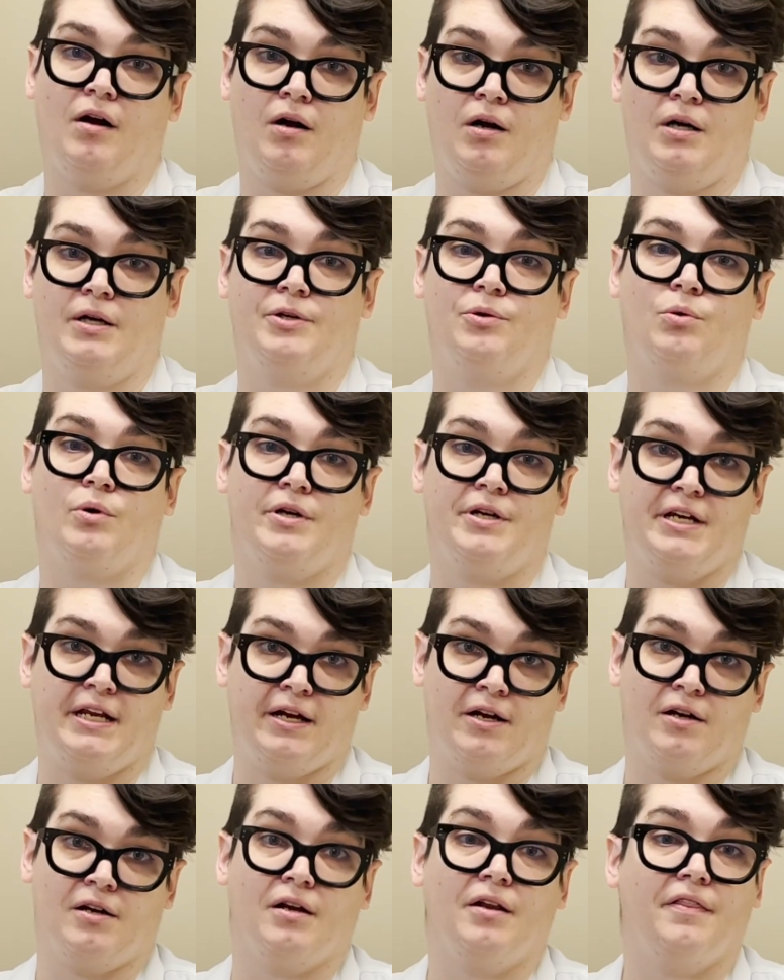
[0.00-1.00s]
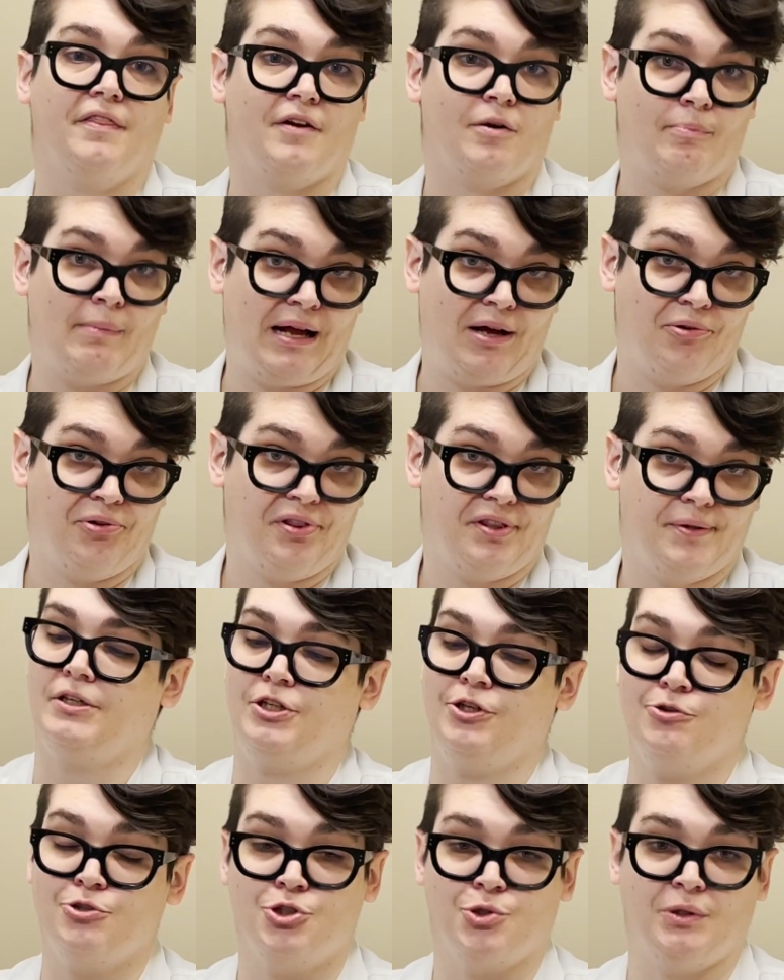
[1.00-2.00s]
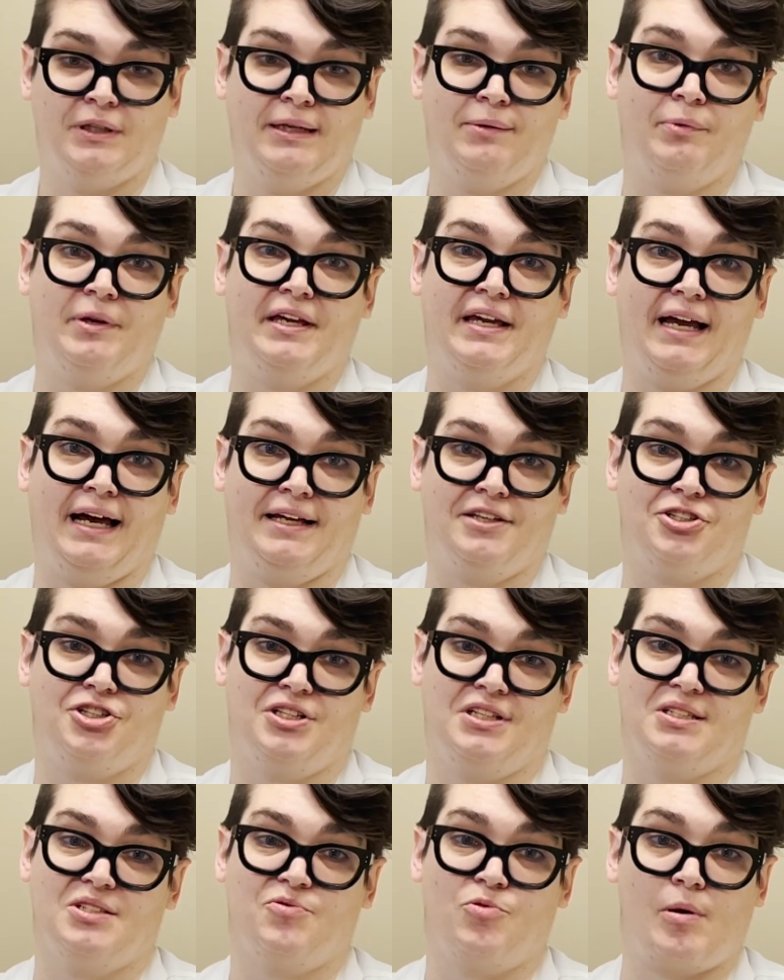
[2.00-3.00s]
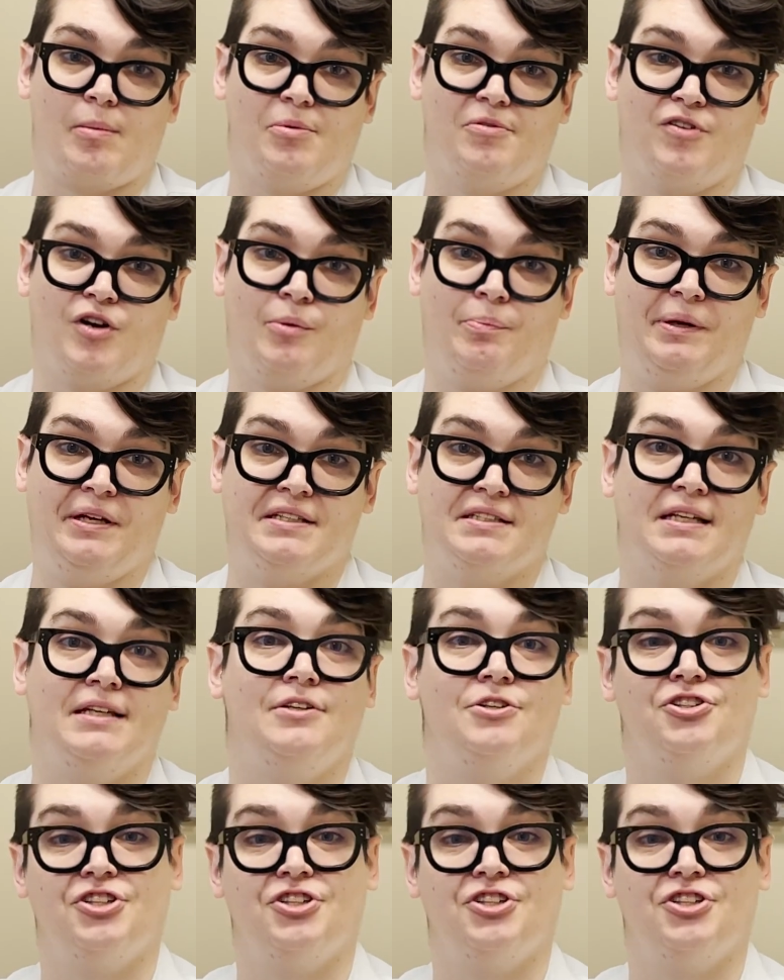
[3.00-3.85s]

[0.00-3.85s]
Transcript: on or near their mouth. Usually we catch this form of herpes in